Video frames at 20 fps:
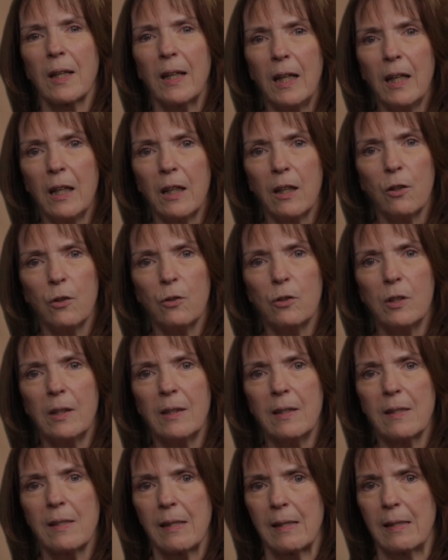kid who
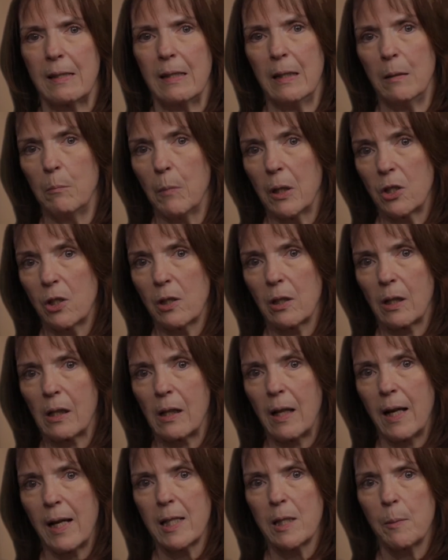didn't succeed much in the
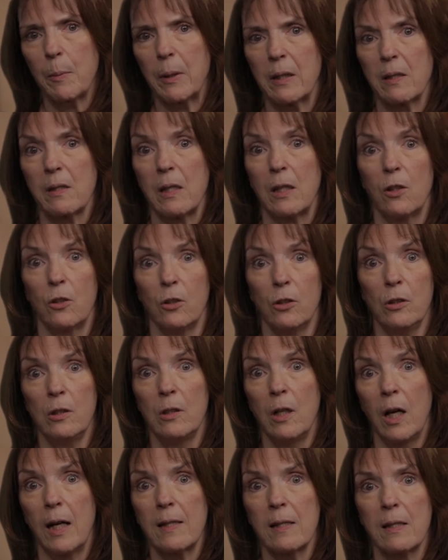class because he could
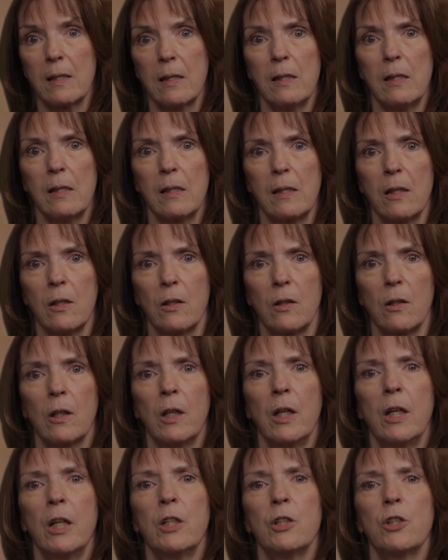not sit still.
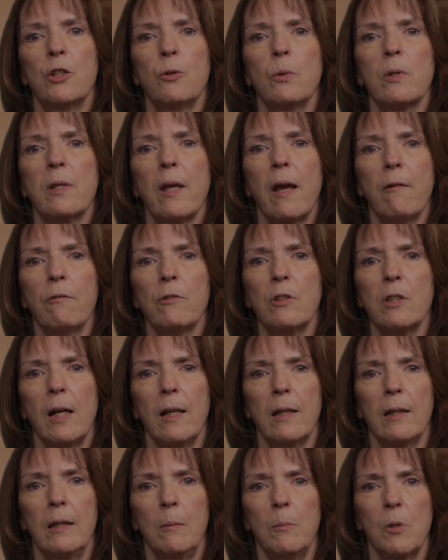She was ever
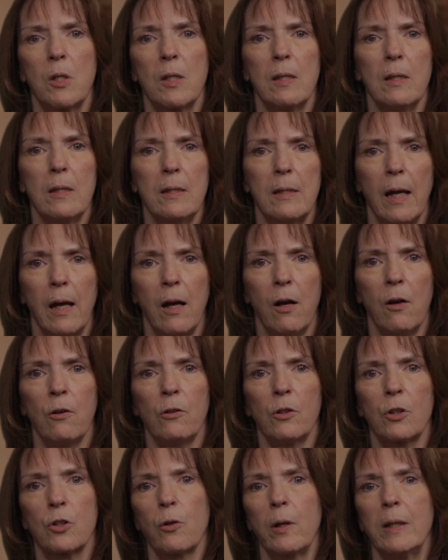telling him to sit
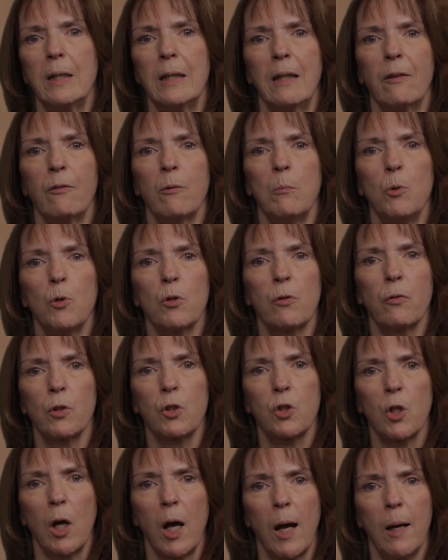down or trying to give him useful
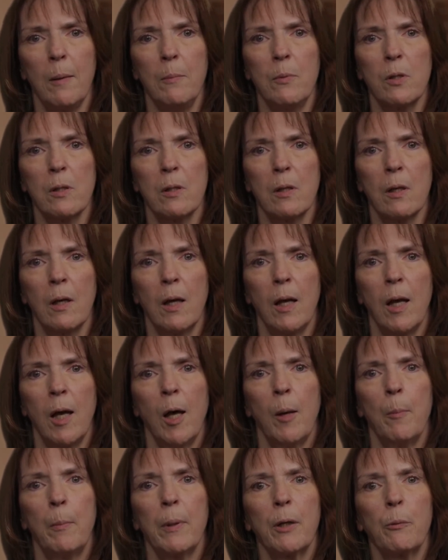jobs.
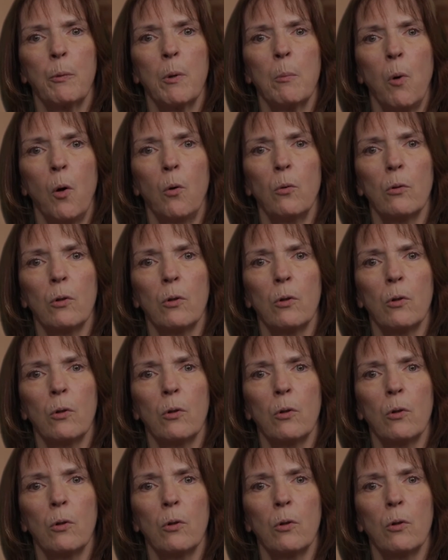But in remote